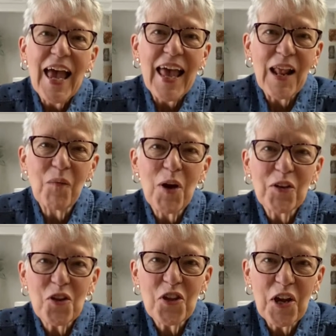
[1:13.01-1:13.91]
and I want
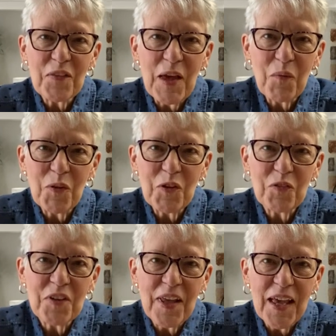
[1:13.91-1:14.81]
to share that with you
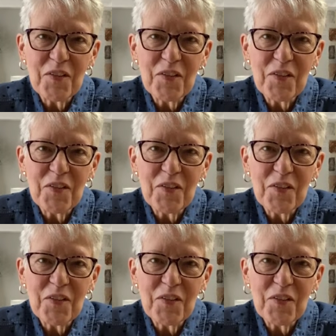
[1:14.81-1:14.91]
today.